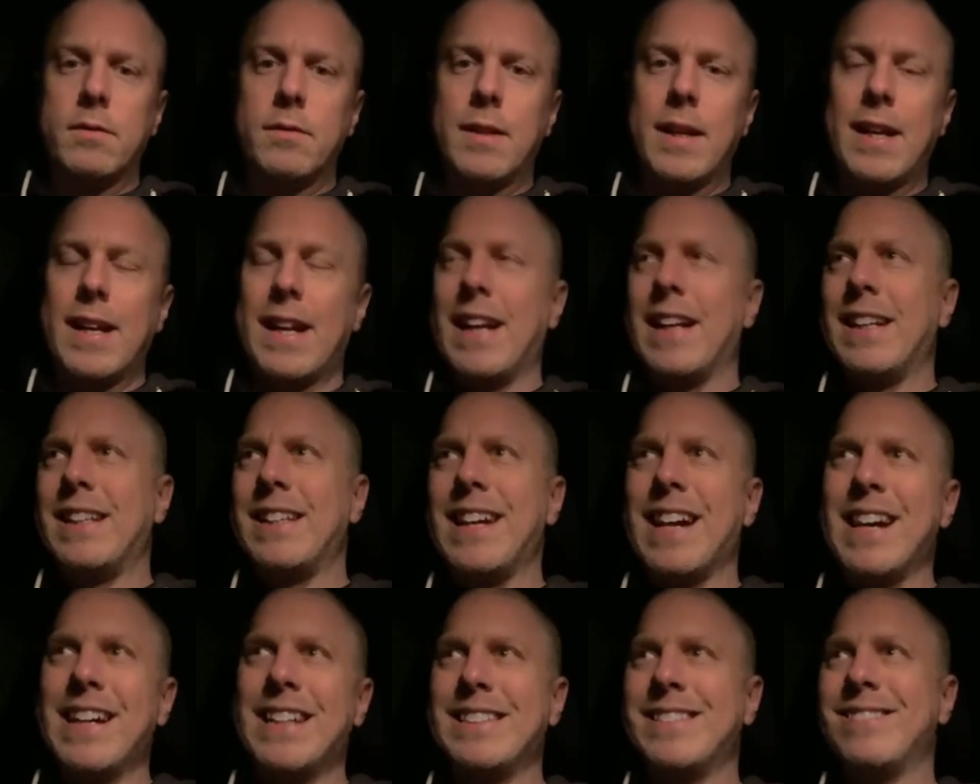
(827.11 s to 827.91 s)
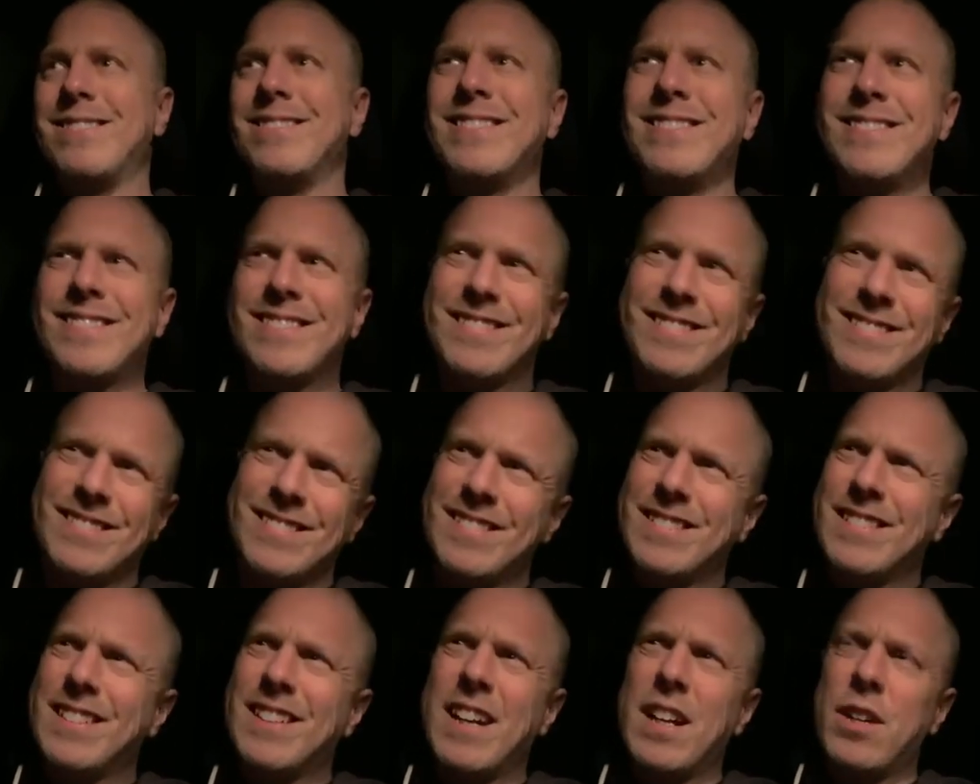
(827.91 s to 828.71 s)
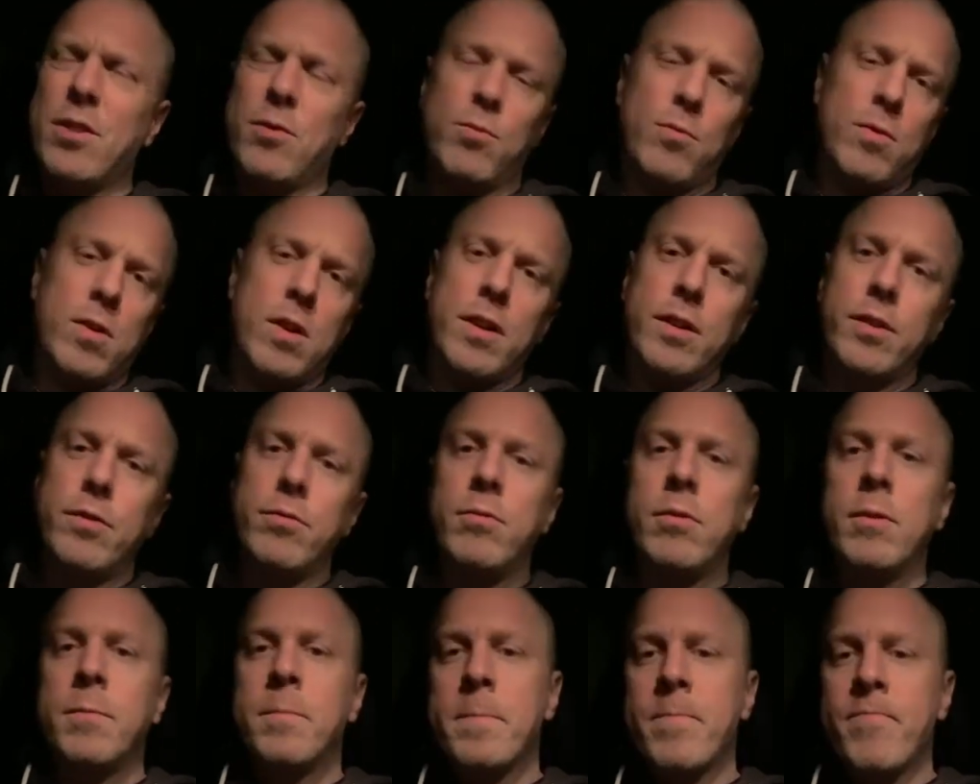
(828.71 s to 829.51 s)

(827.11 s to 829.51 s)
And I'd kind of, uh, I don't want to.